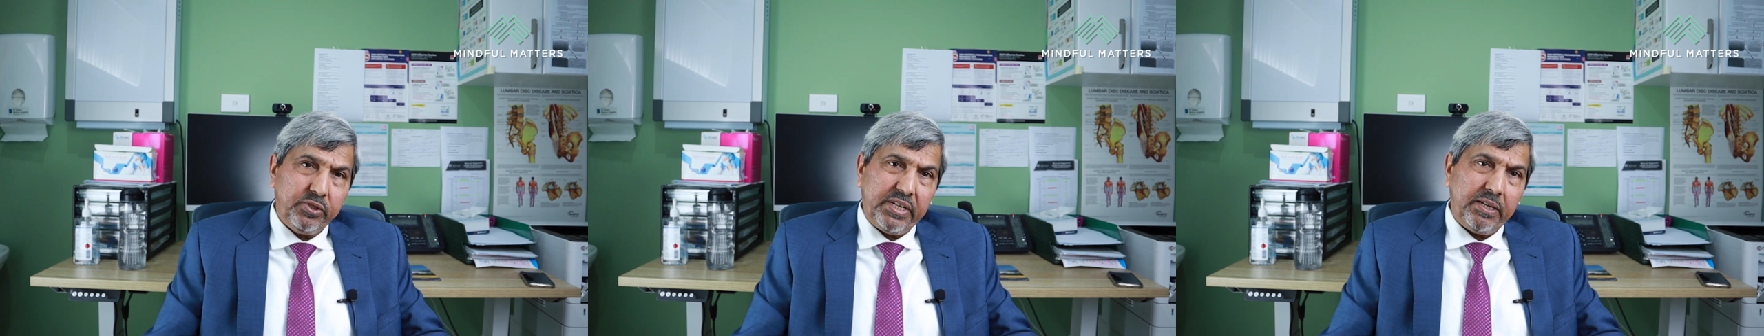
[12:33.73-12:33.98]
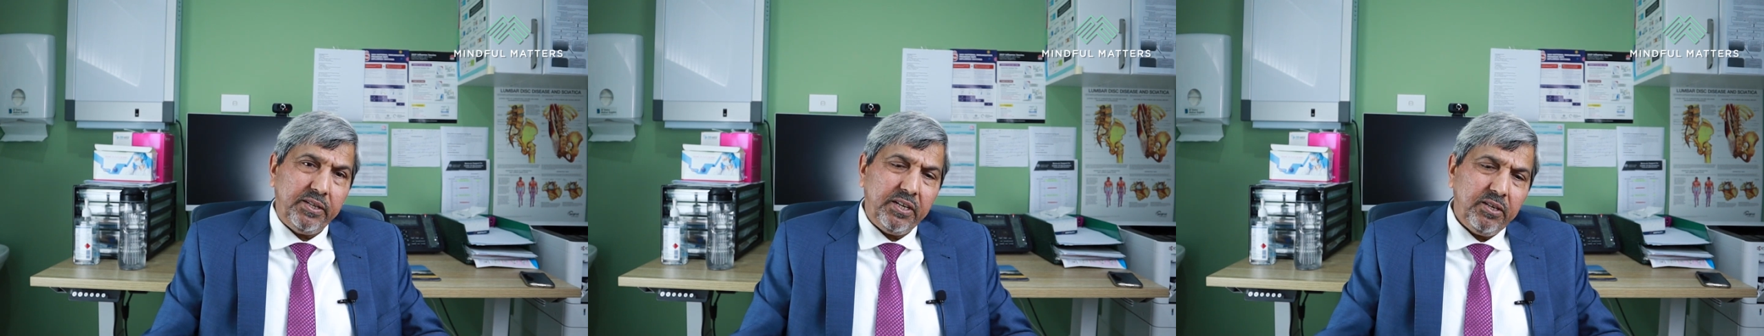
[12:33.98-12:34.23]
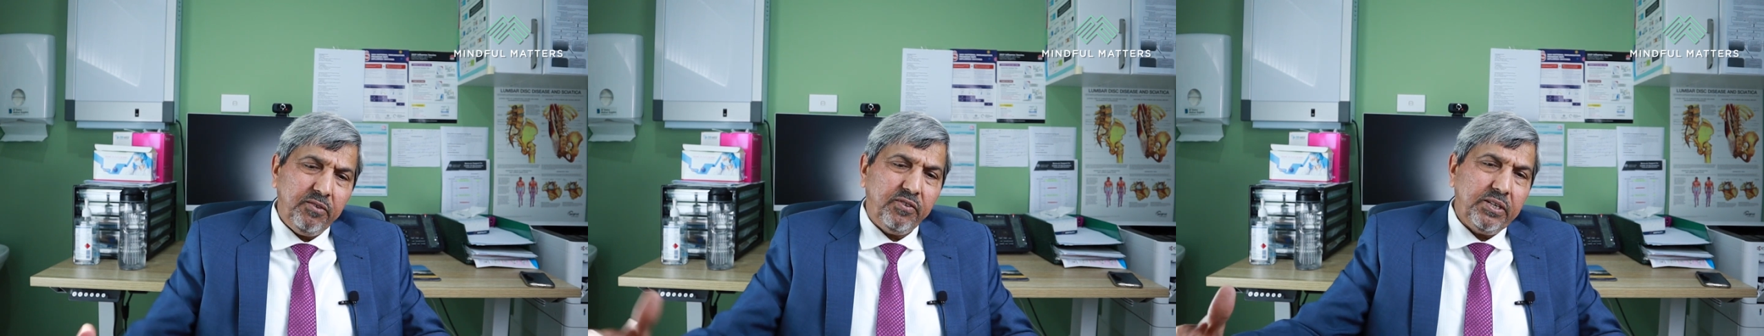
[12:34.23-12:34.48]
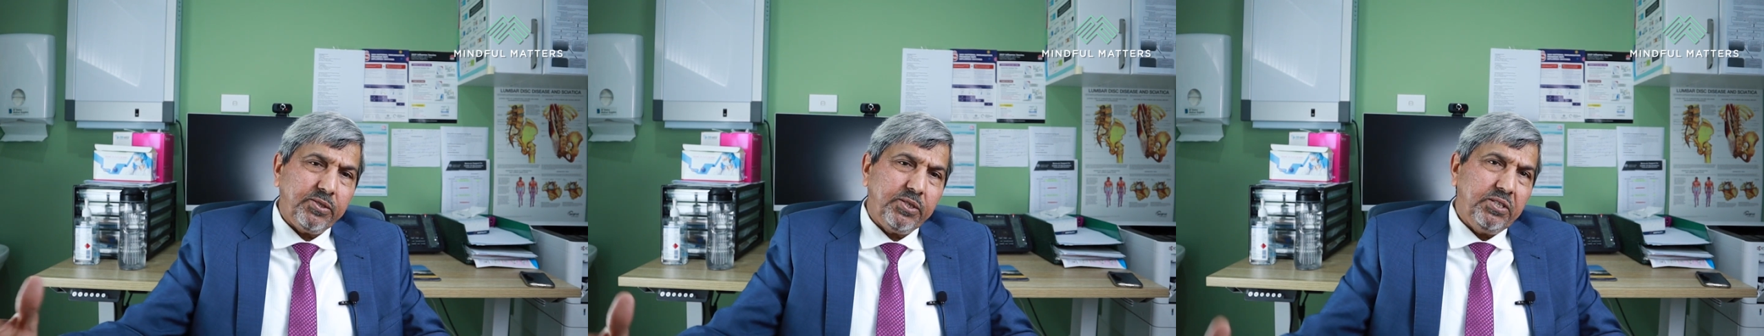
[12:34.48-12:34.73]
There are
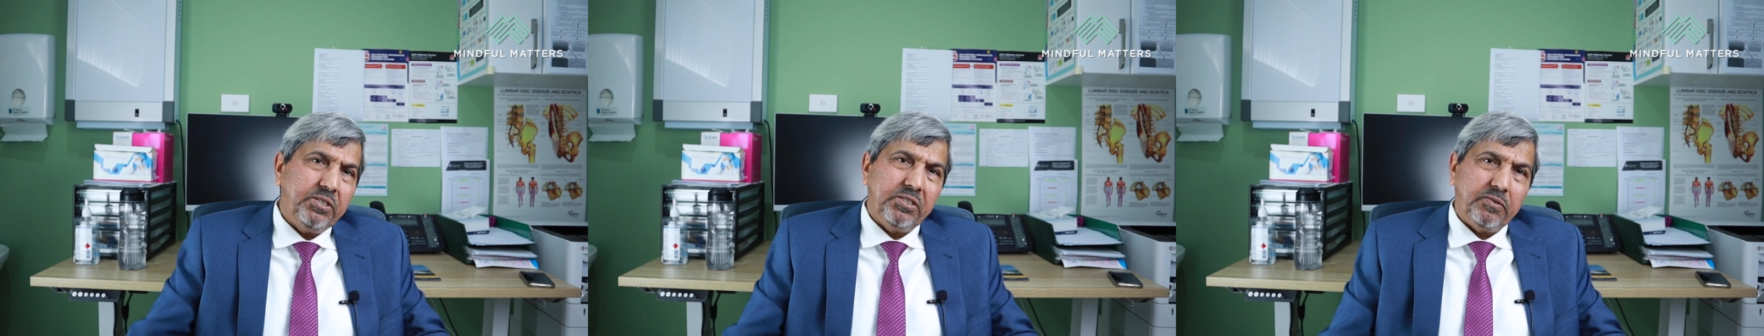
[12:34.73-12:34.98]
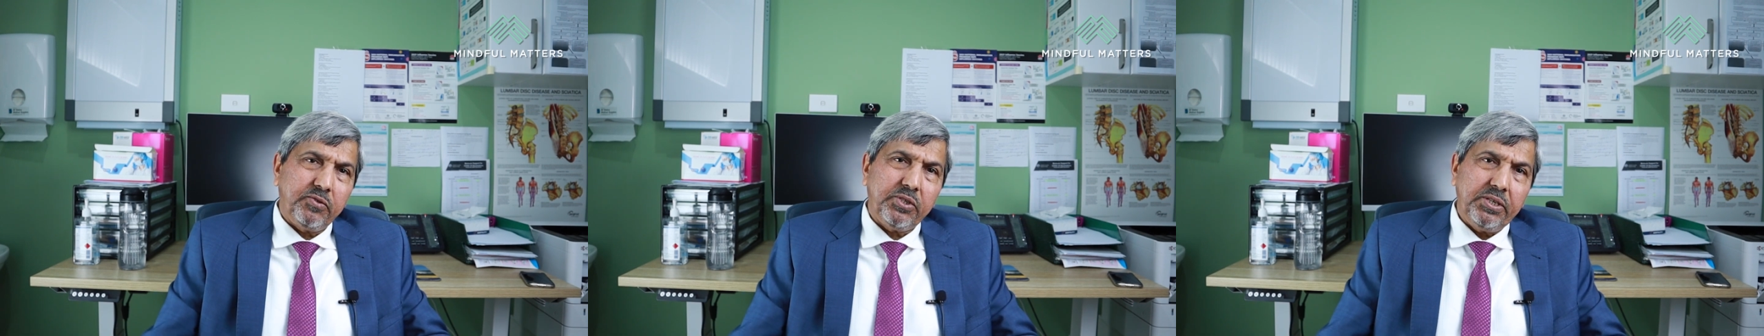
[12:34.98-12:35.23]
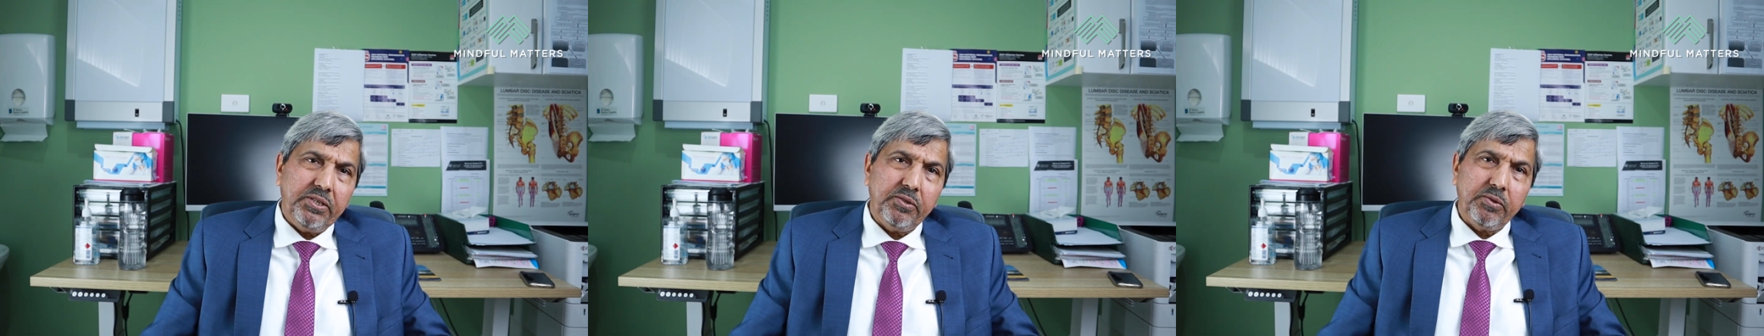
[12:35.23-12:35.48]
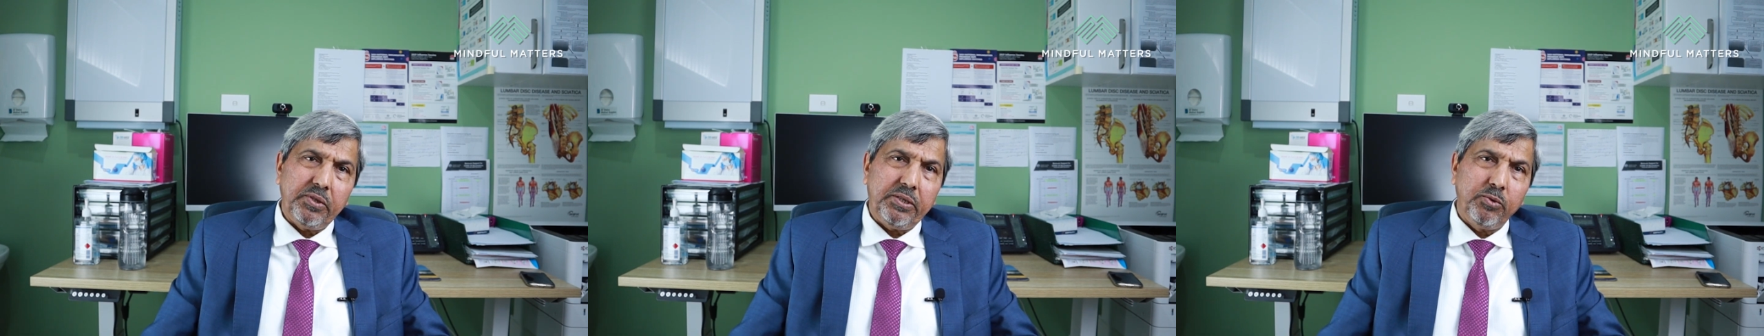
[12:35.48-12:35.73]
different stages of study,
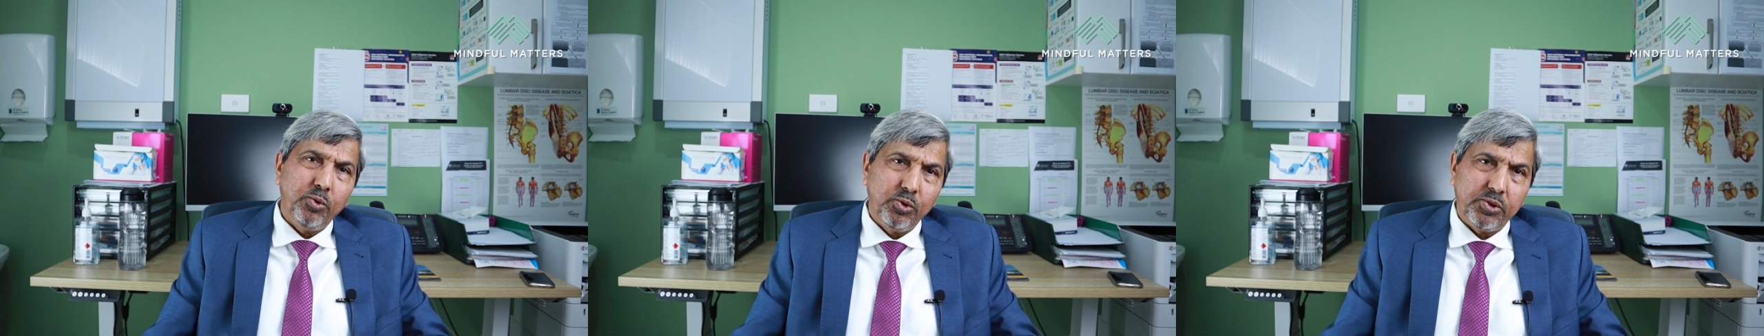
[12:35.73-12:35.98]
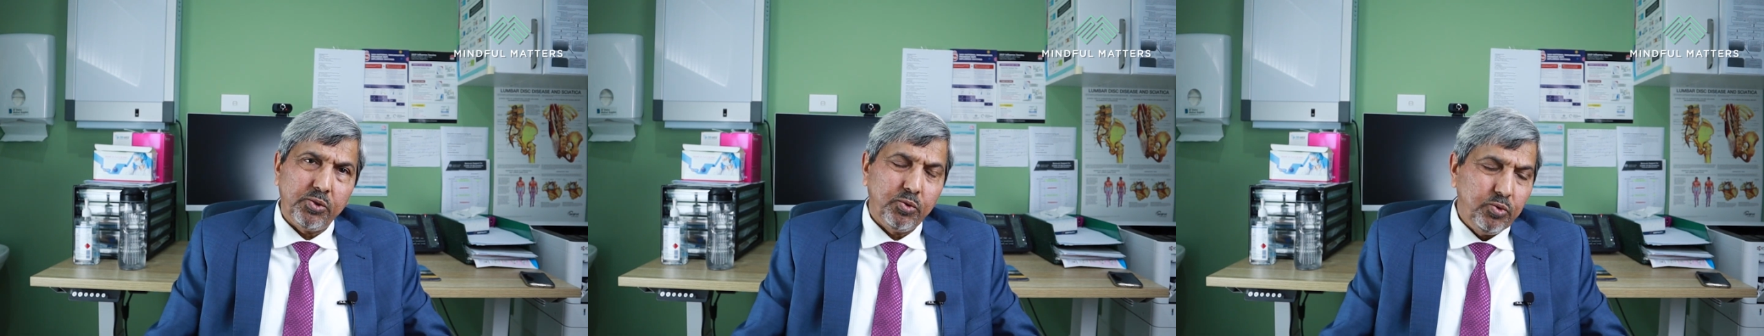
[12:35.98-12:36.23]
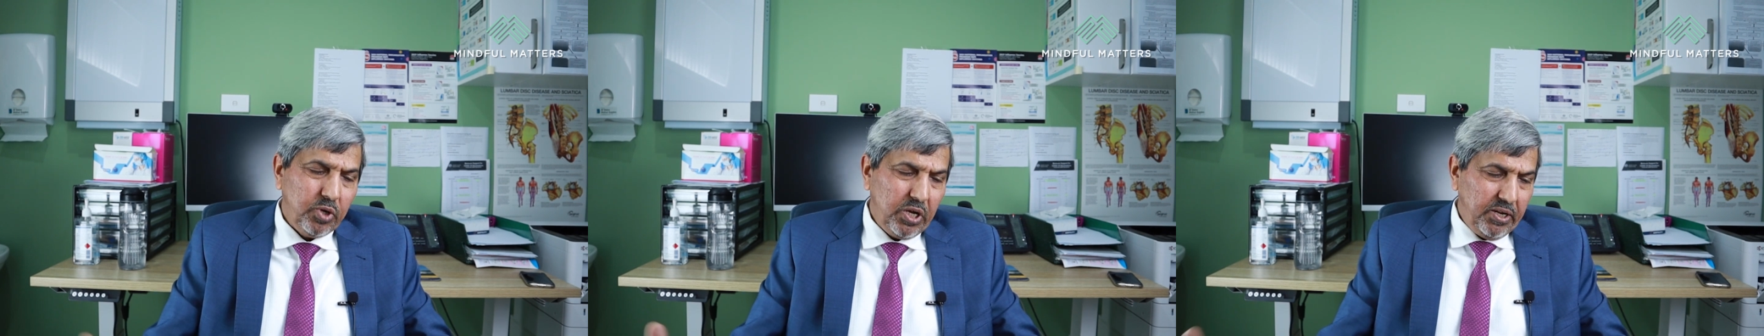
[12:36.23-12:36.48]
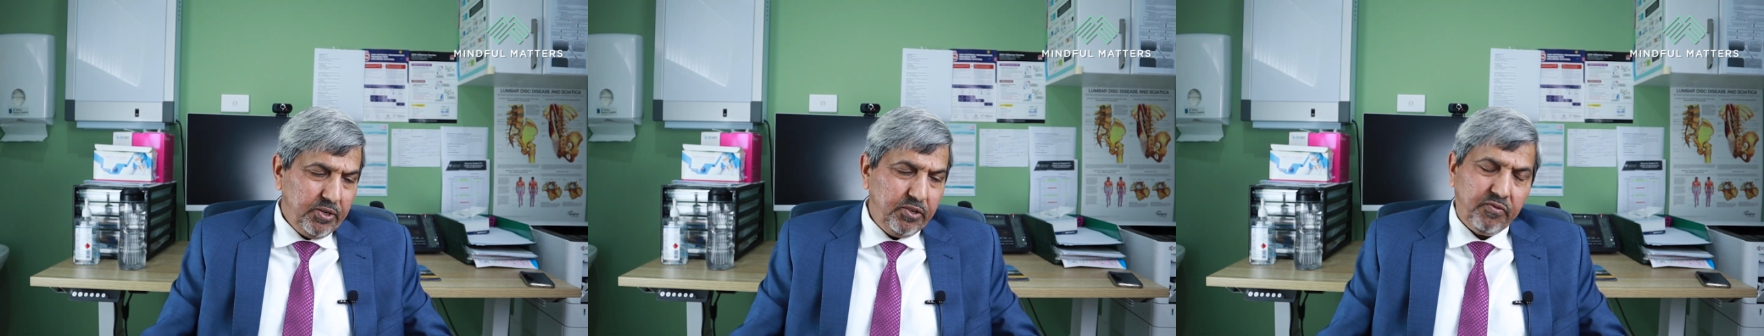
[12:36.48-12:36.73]
it goes through
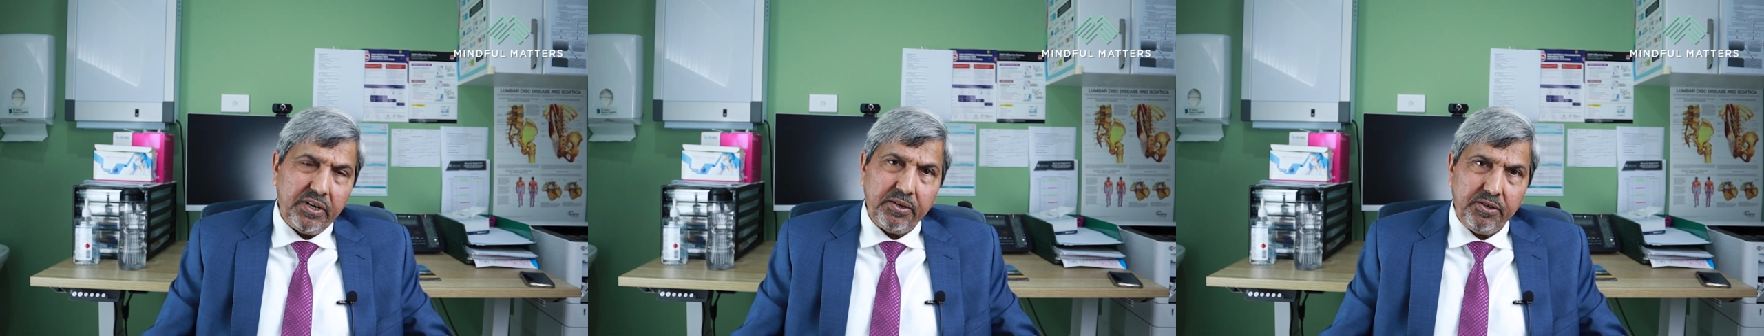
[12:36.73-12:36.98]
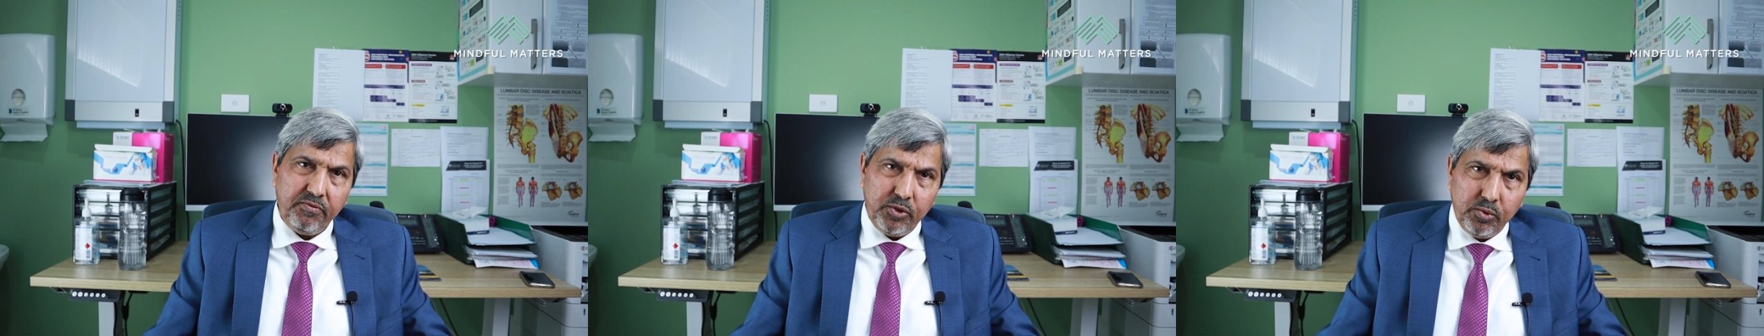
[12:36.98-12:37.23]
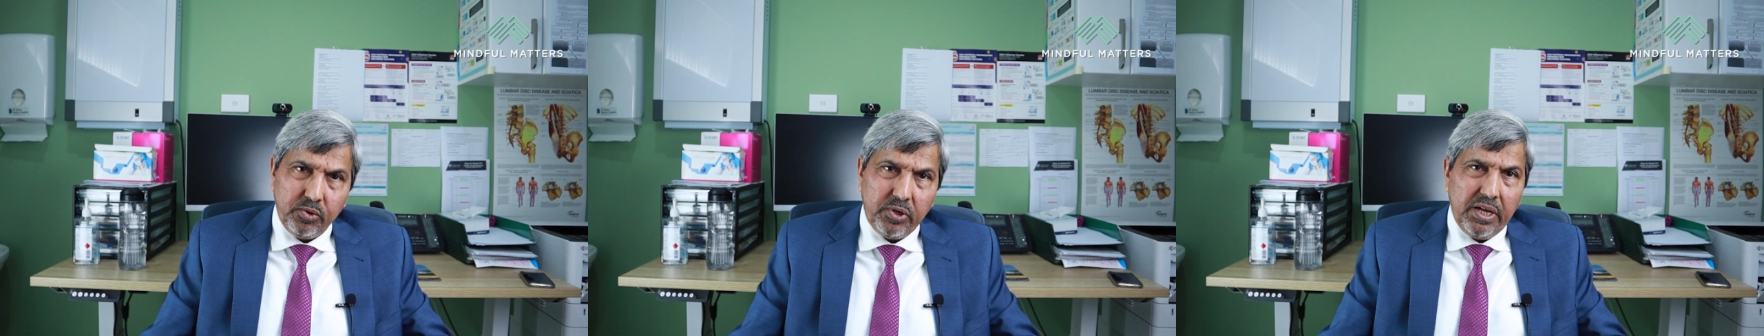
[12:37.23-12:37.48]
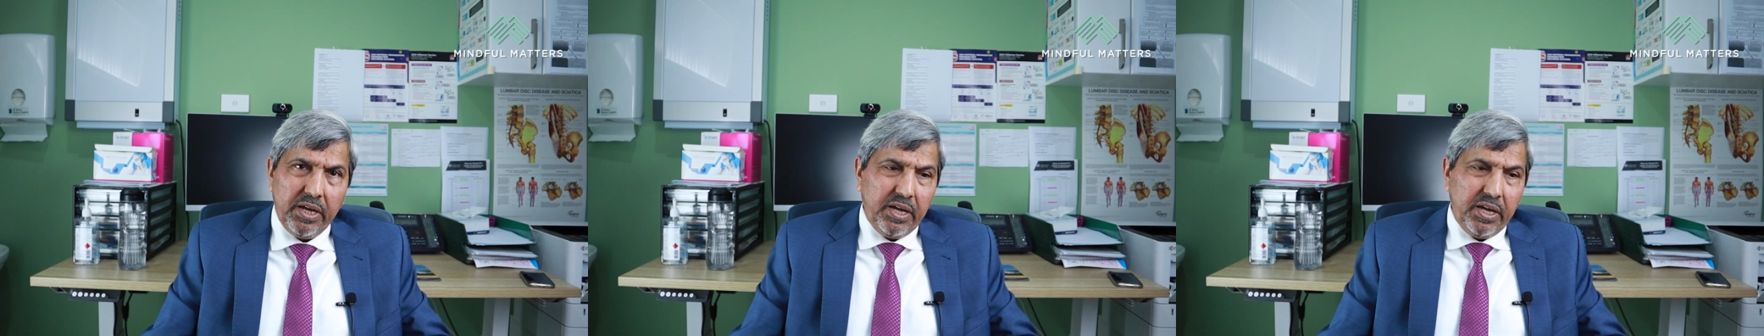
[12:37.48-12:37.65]
different review,